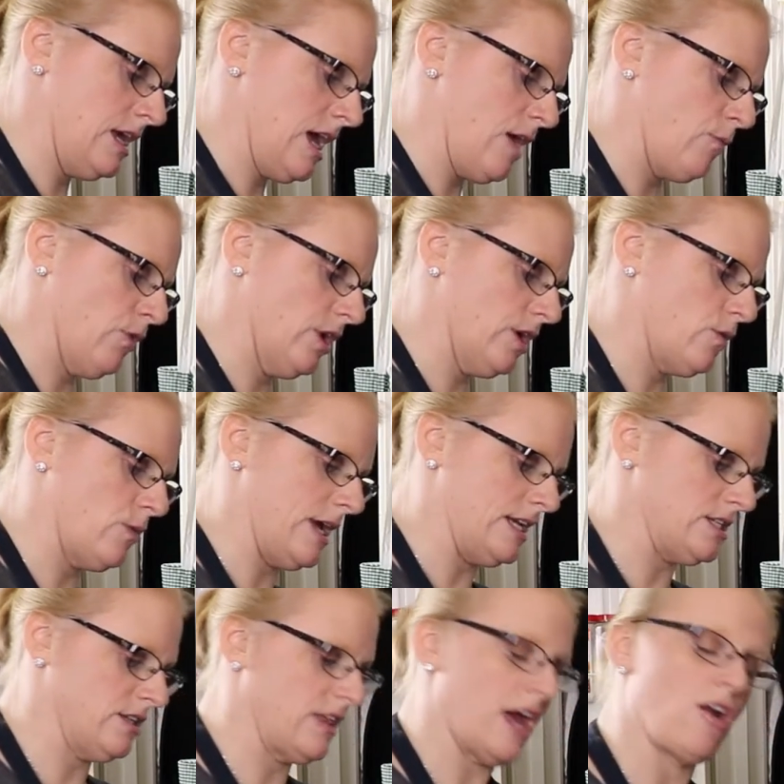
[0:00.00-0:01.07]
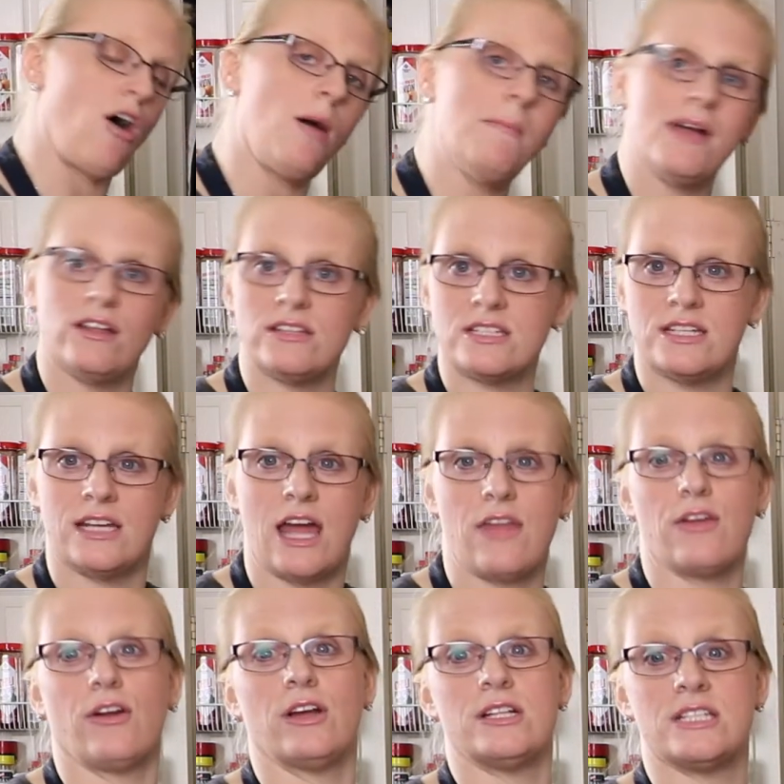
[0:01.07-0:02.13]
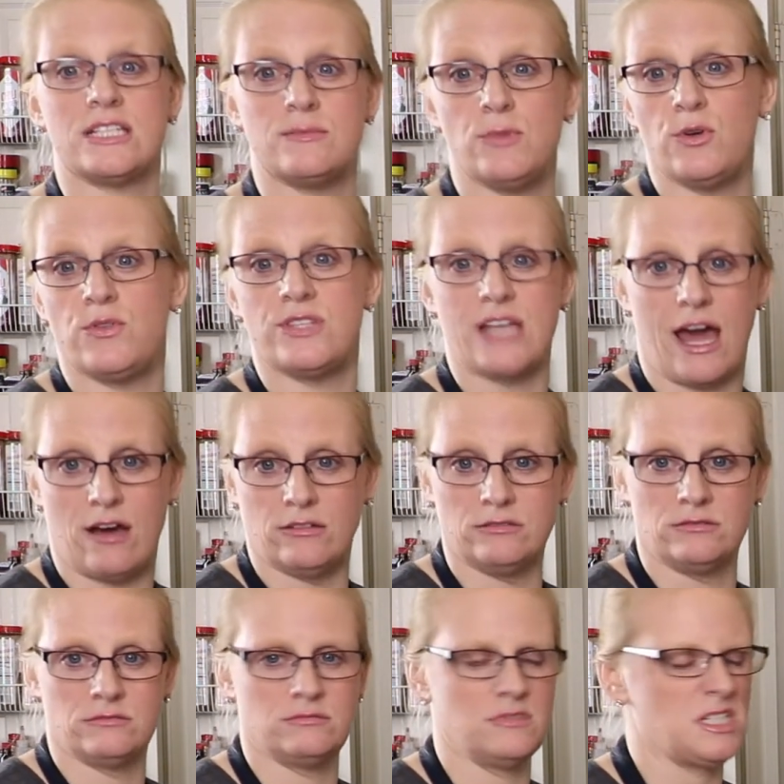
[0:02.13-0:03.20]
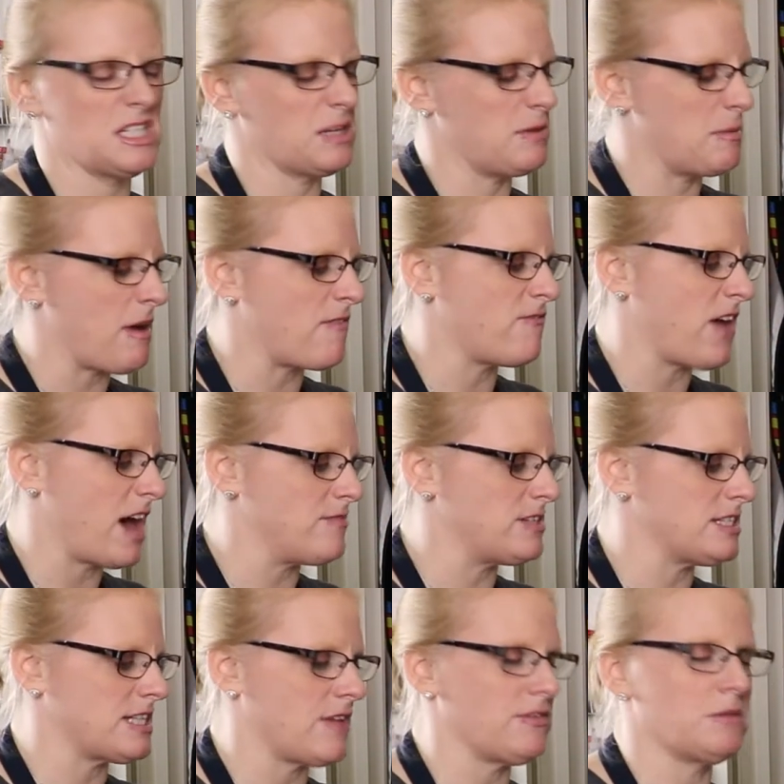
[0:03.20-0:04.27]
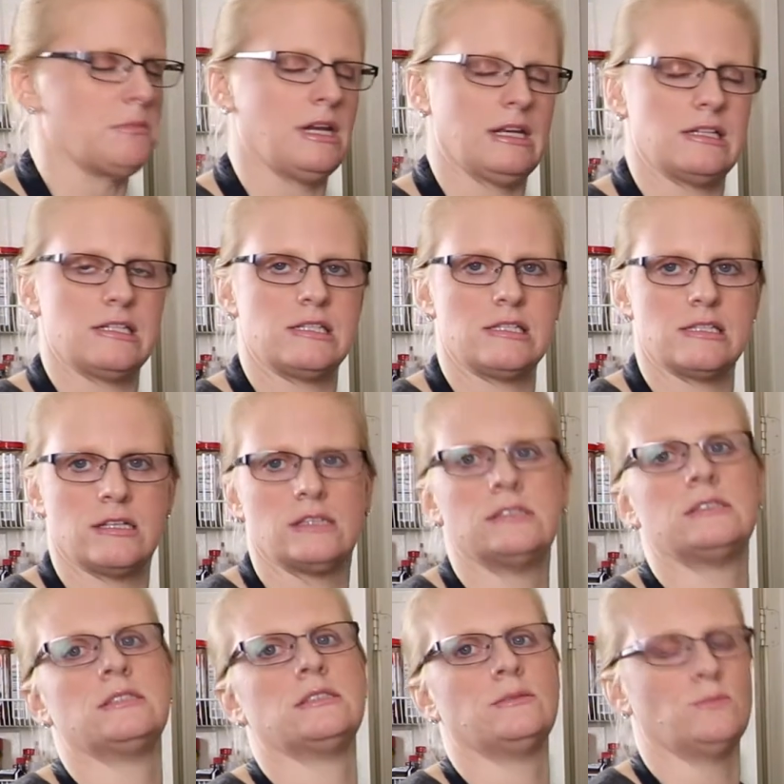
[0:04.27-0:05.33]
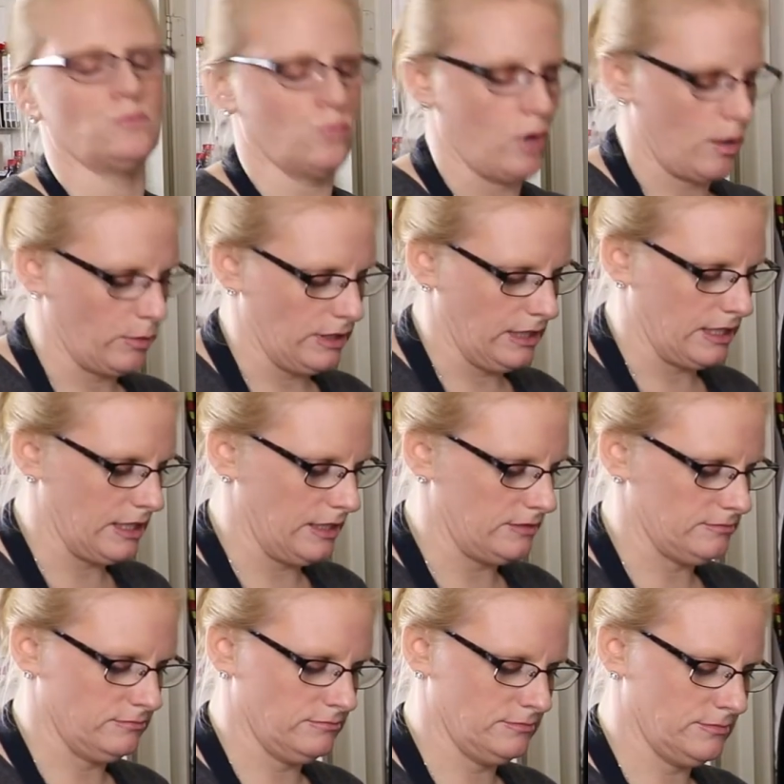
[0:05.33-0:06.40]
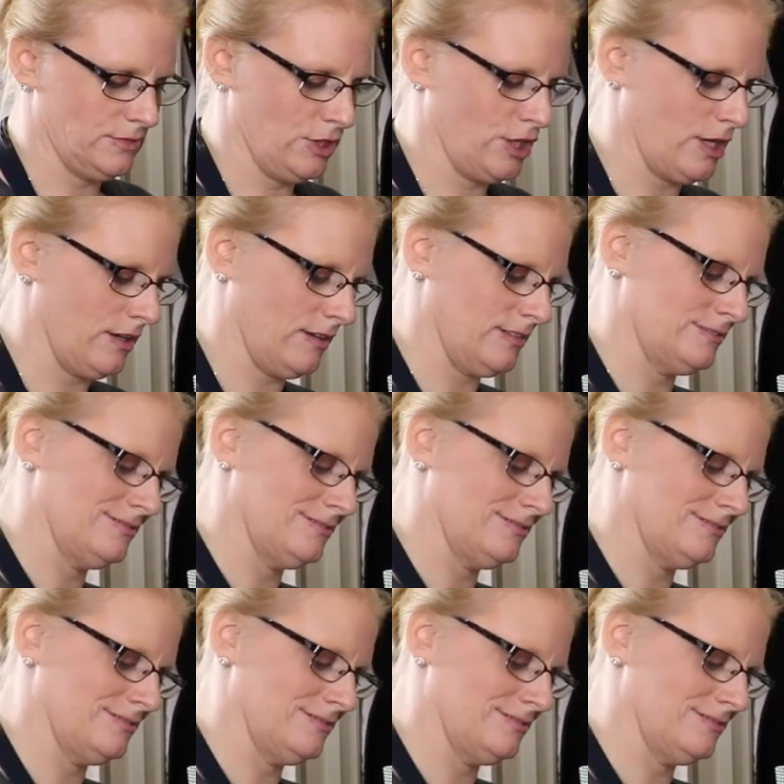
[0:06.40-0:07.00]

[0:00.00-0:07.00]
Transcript: And we're going to wait till that all melts together and smooths out. It's going to be about 5 to 7 minutes while we let it cook.